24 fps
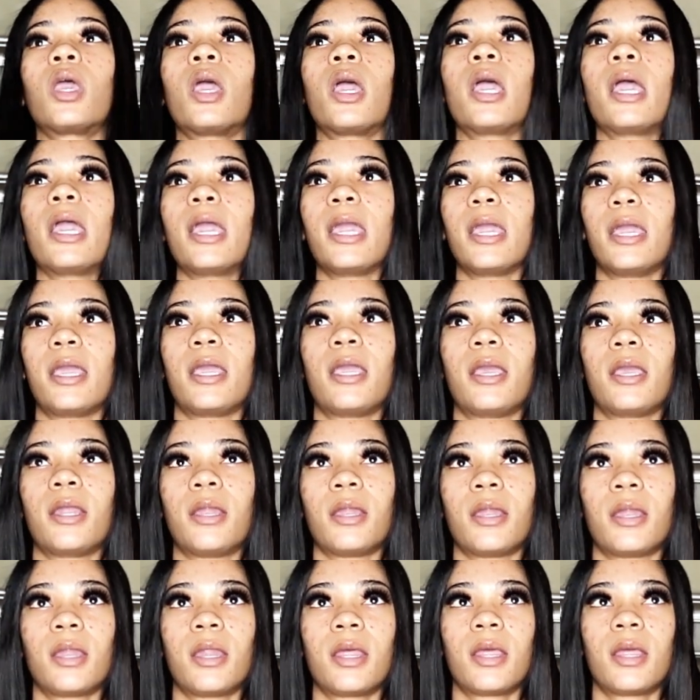and
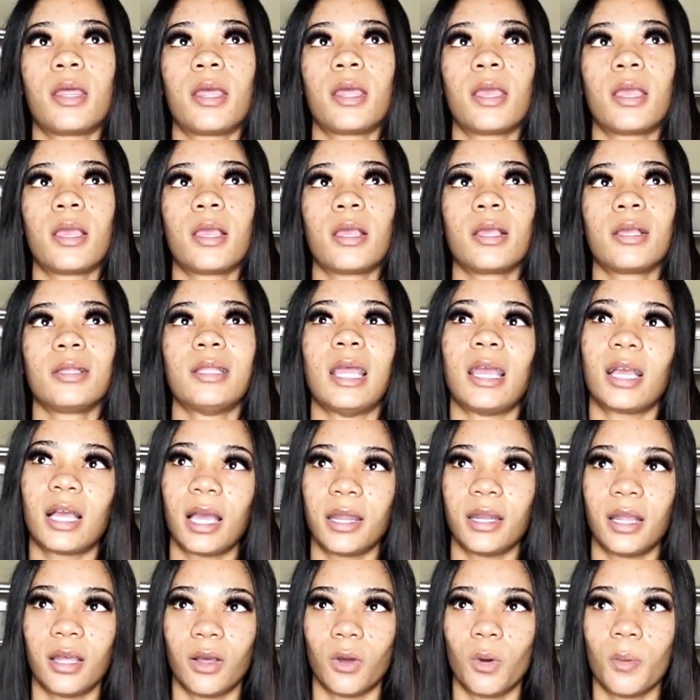that kind
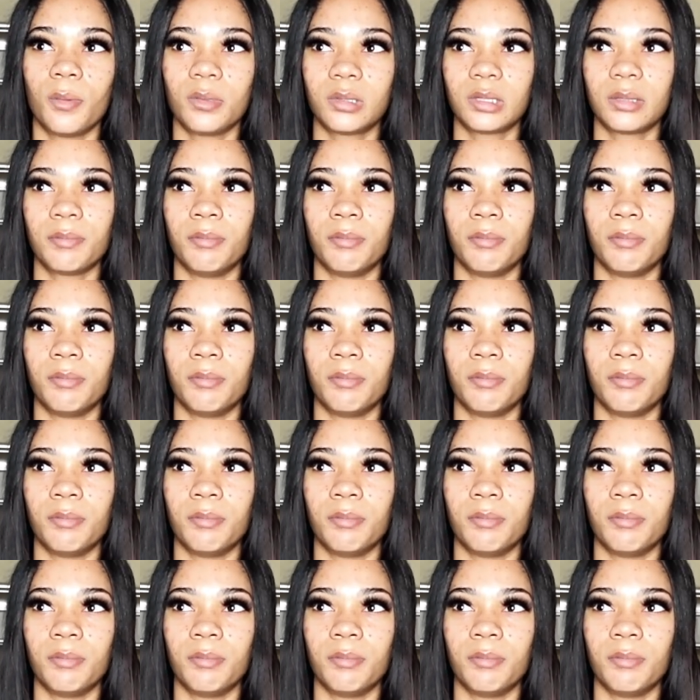of helps.